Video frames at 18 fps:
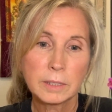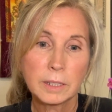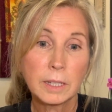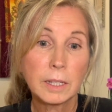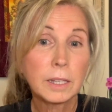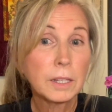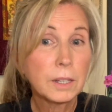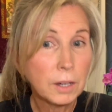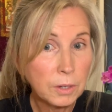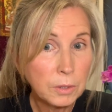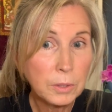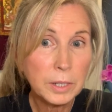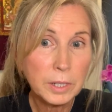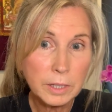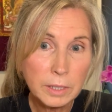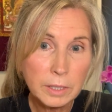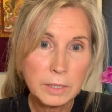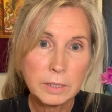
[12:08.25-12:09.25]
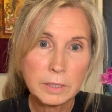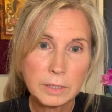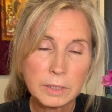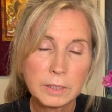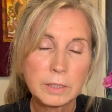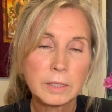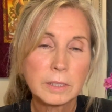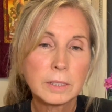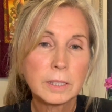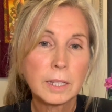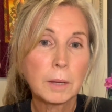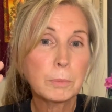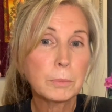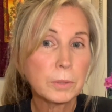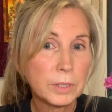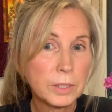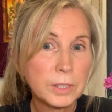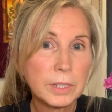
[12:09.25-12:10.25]
egoic,
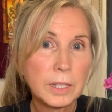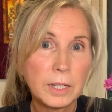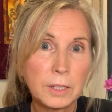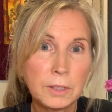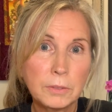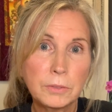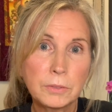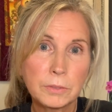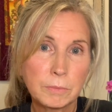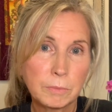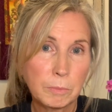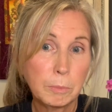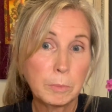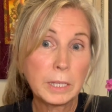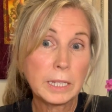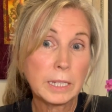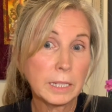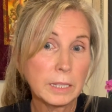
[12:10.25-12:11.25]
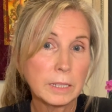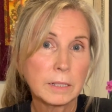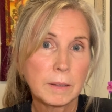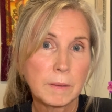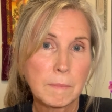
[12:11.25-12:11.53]
separate self, me.